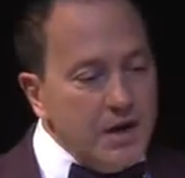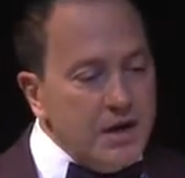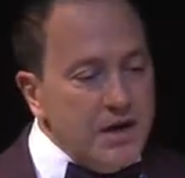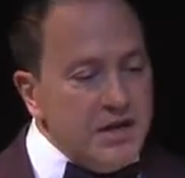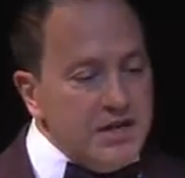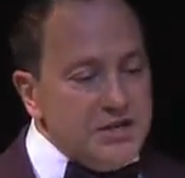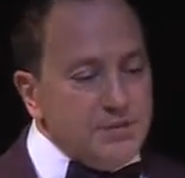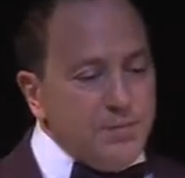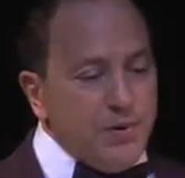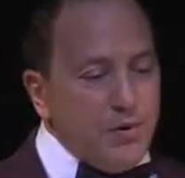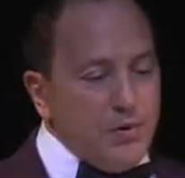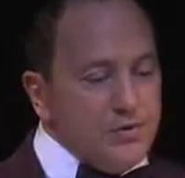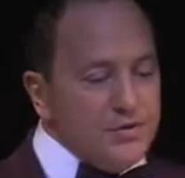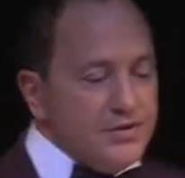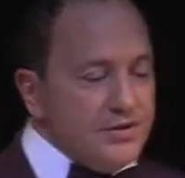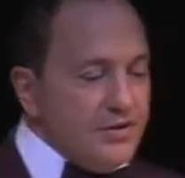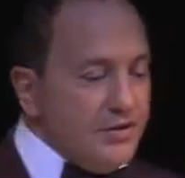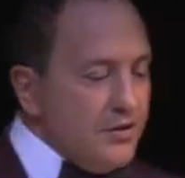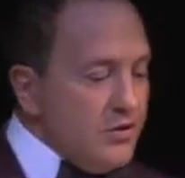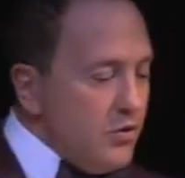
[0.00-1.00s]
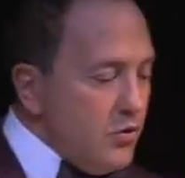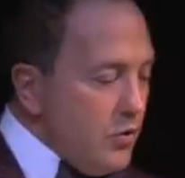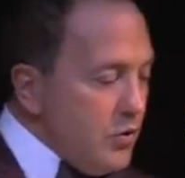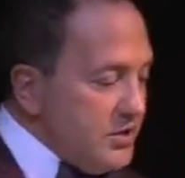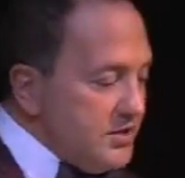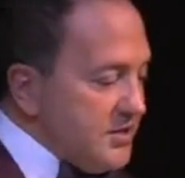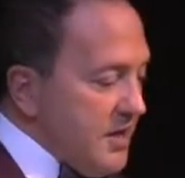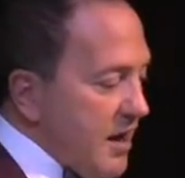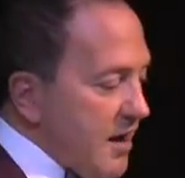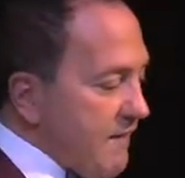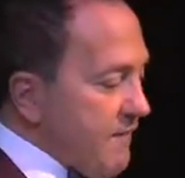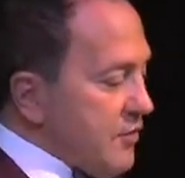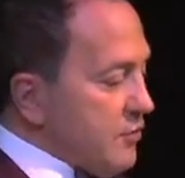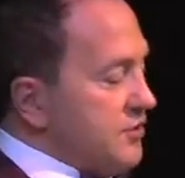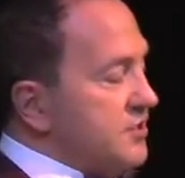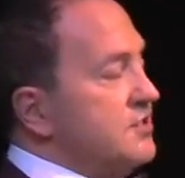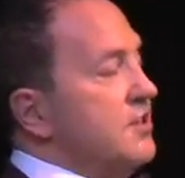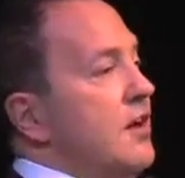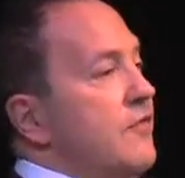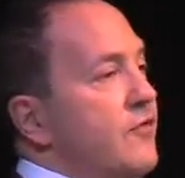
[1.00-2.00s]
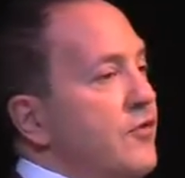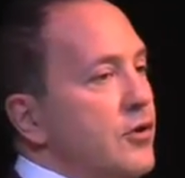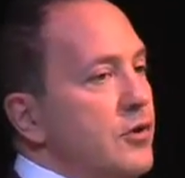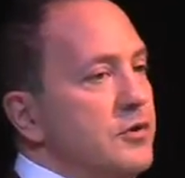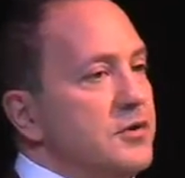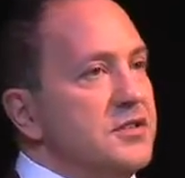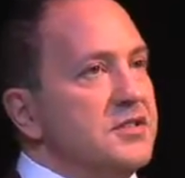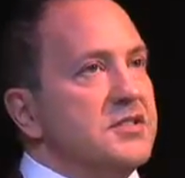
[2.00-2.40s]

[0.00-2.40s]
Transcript: Each person who has ever suffered